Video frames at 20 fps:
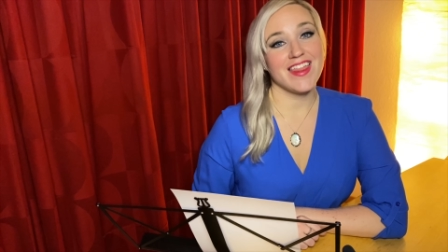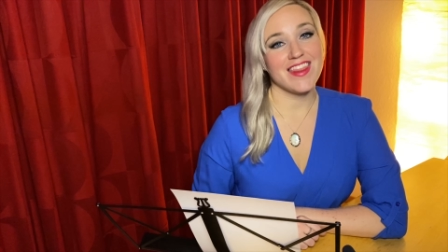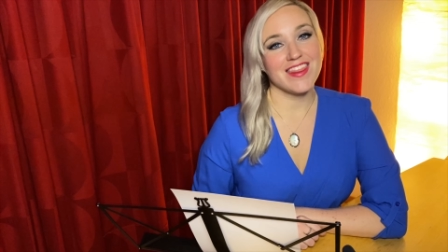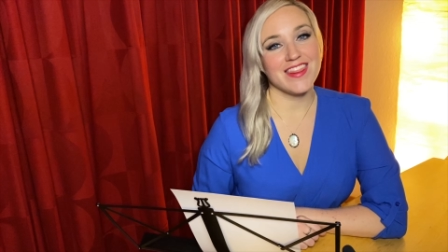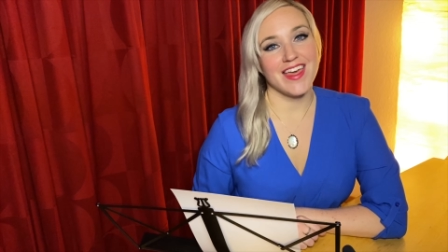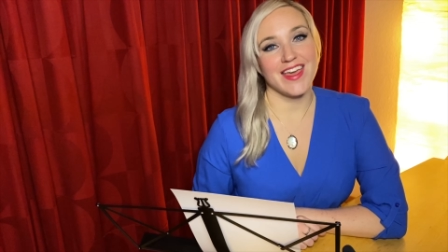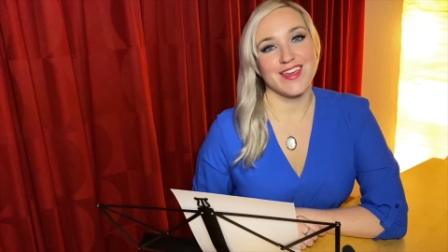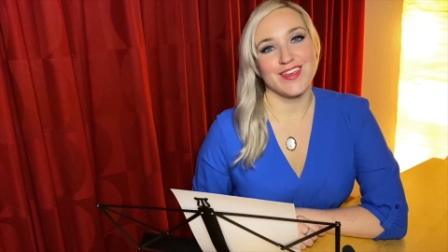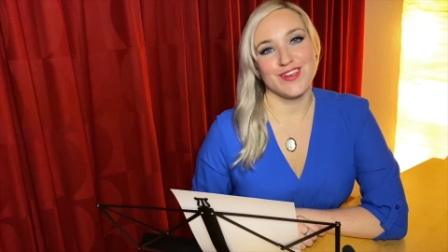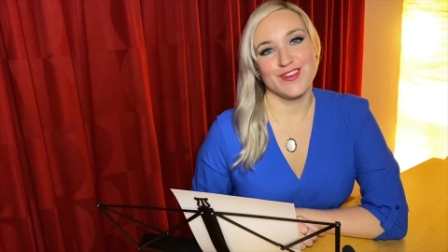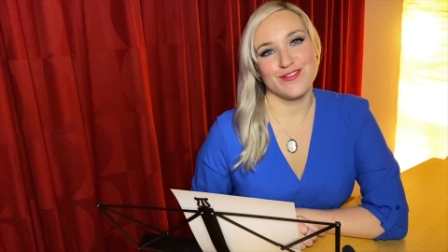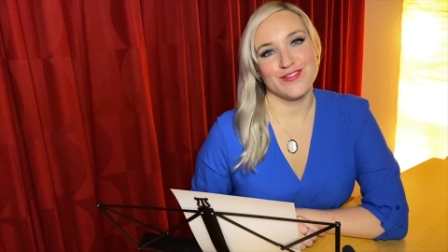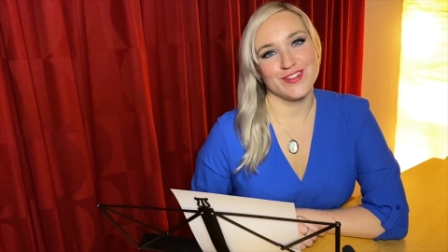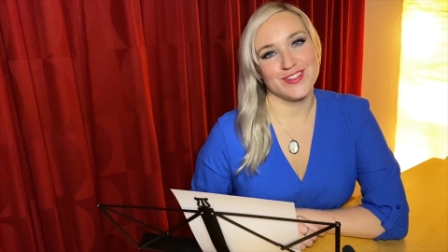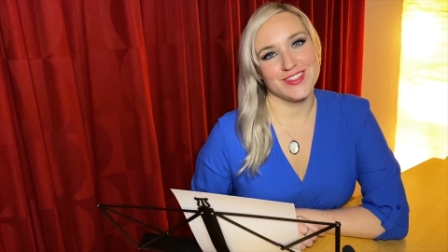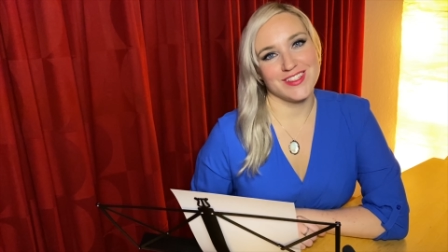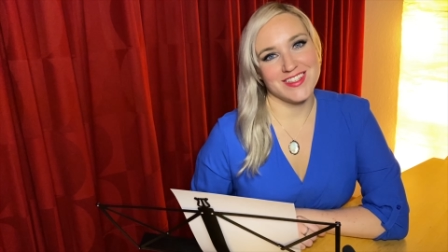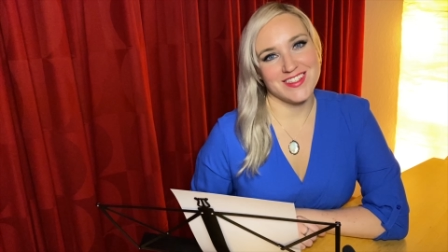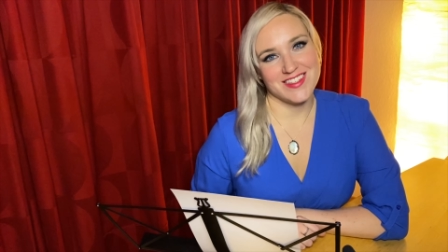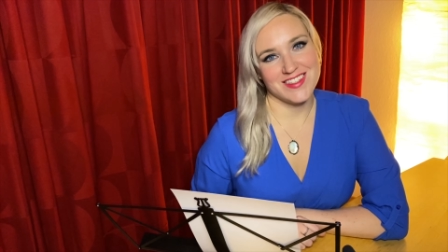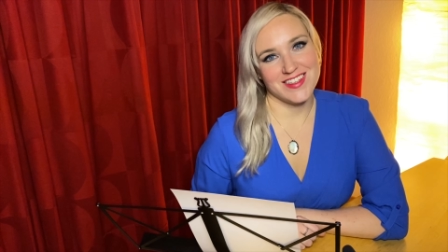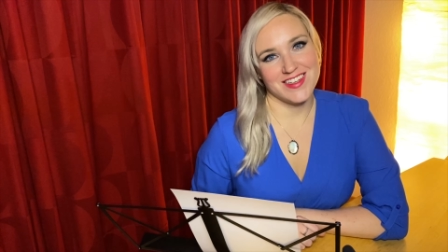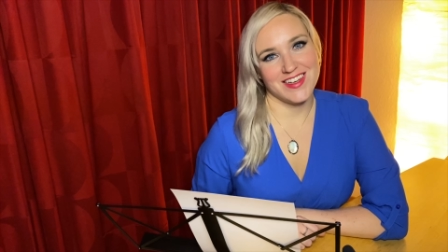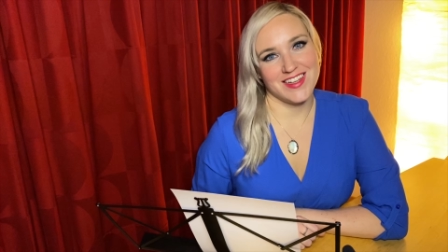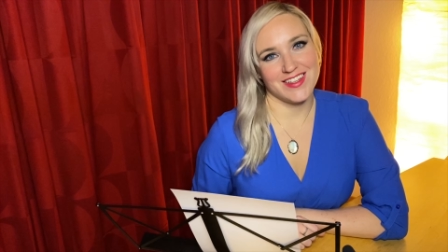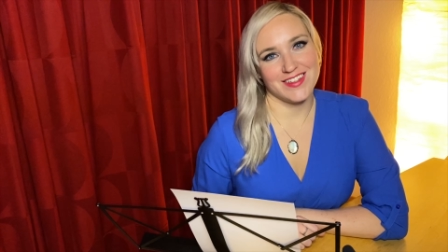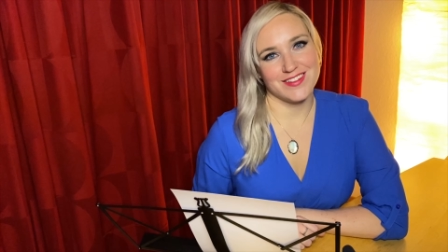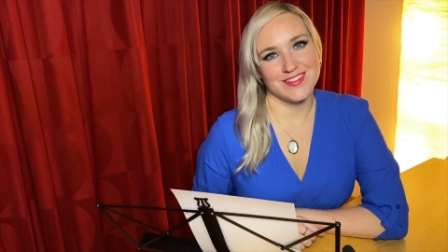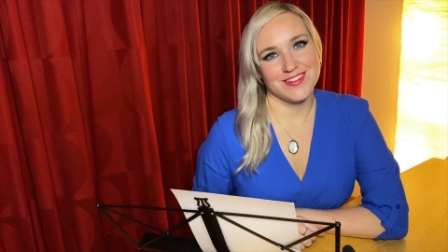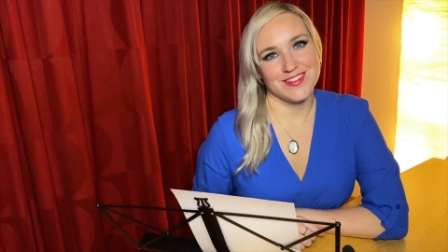Thank you for
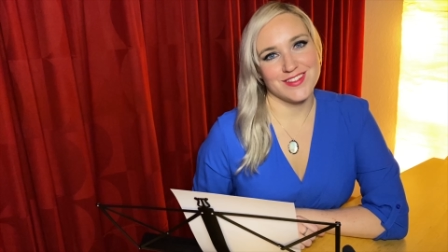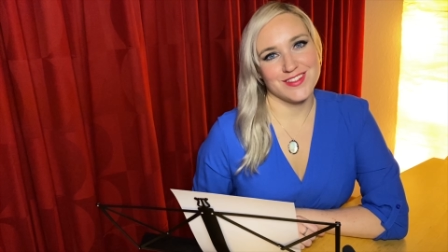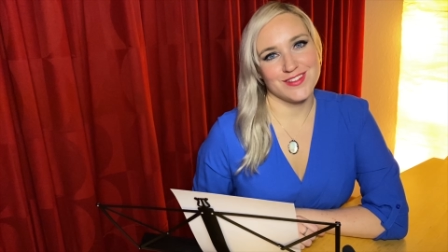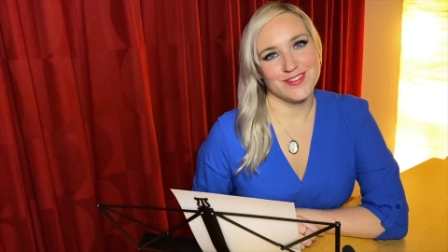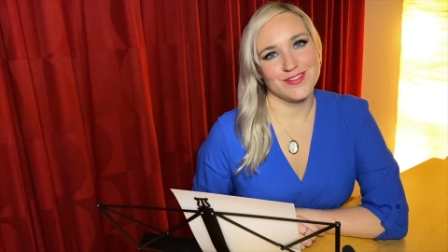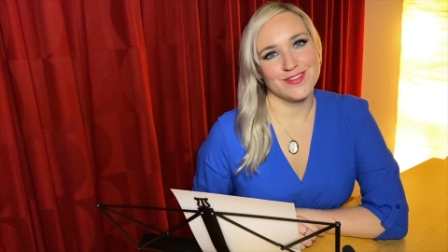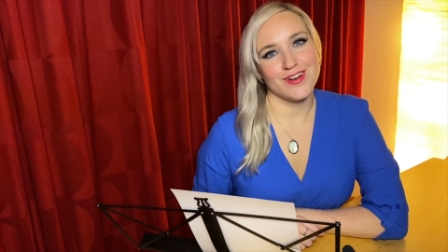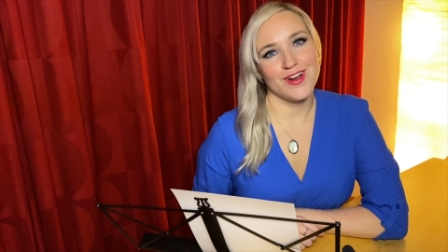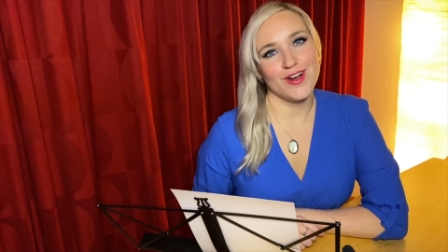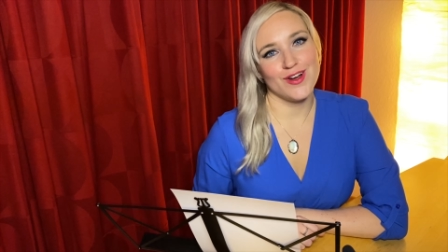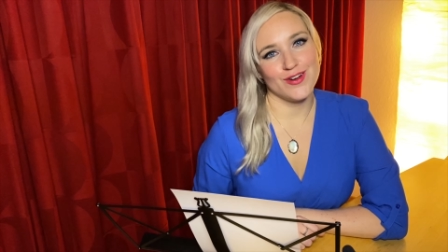listening to